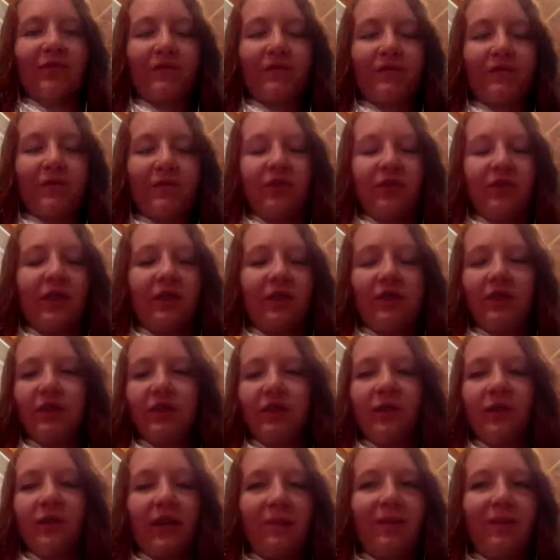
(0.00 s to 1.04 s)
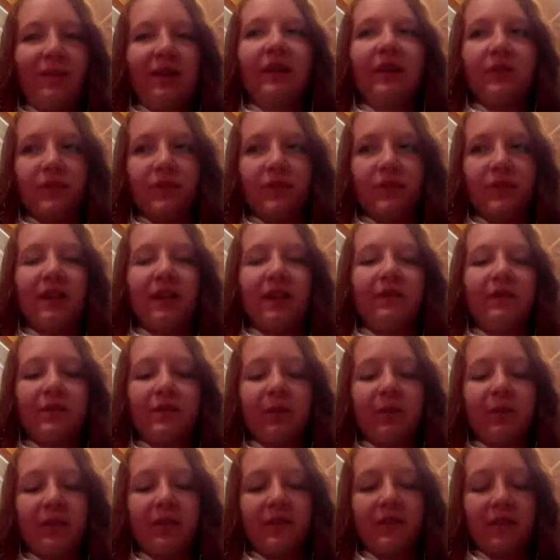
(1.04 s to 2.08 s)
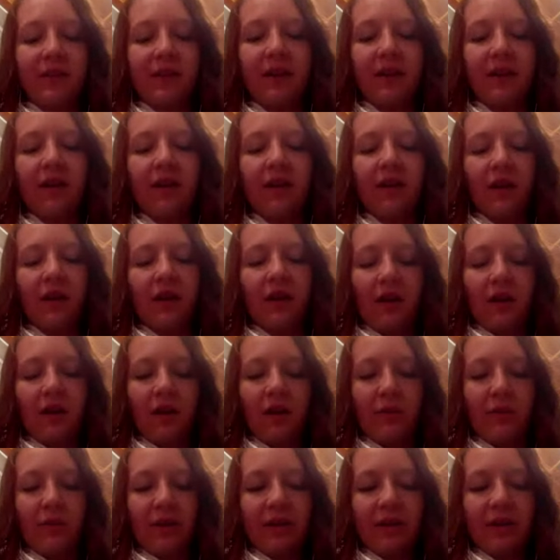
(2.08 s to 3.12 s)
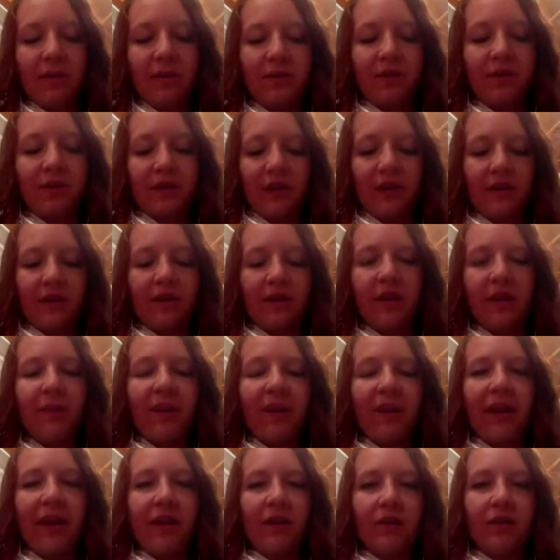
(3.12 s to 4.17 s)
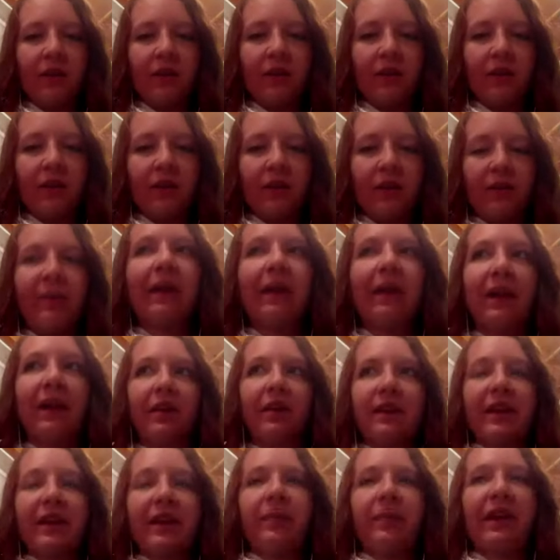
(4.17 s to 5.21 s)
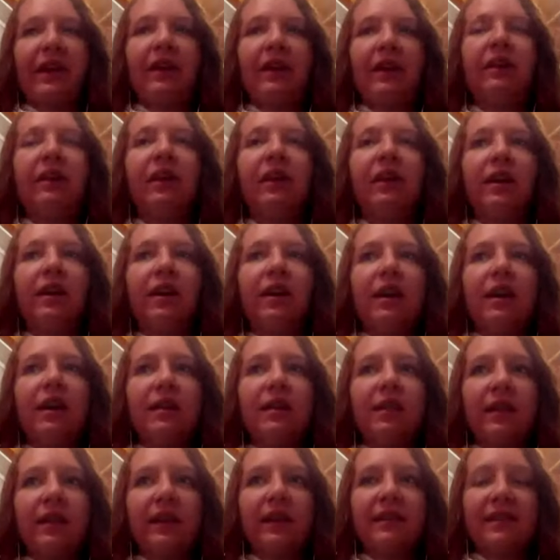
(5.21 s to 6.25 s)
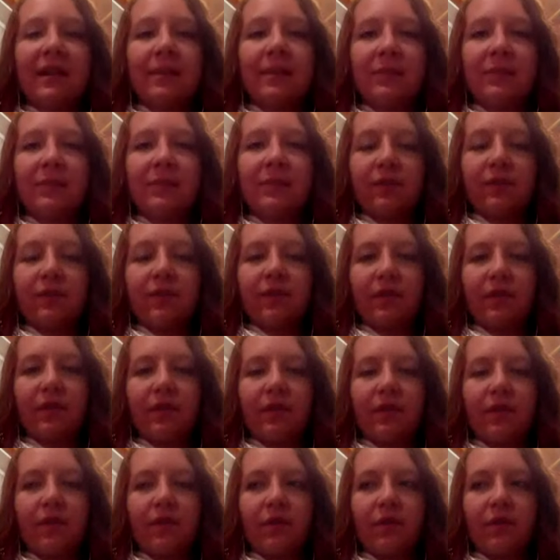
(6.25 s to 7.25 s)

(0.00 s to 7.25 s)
for Sean too, and anybody else who's kind of experiencing that, you know, when it comes to like knee pain or lower back pain or neck pain, a lot of times,